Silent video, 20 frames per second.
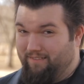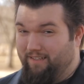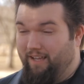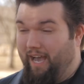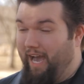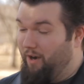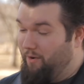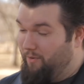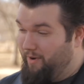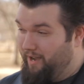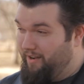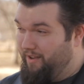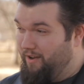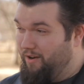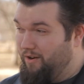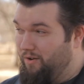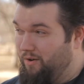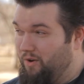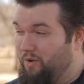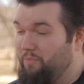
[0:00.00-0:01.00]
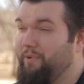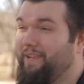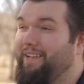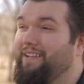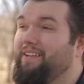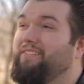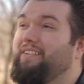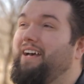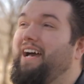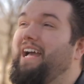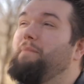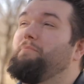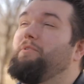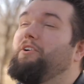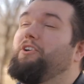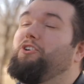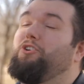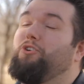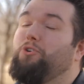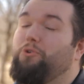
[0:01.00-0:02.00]
How do I know? Because I am a
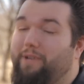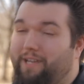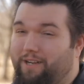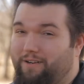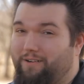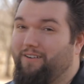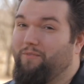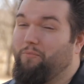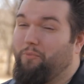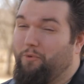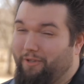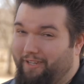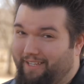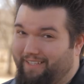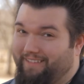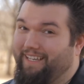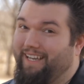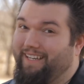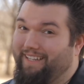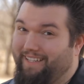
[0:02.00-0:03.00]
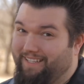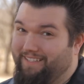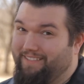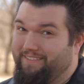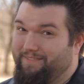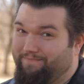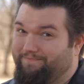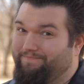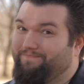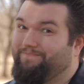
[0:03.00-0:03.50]
curator of brilliant ideas.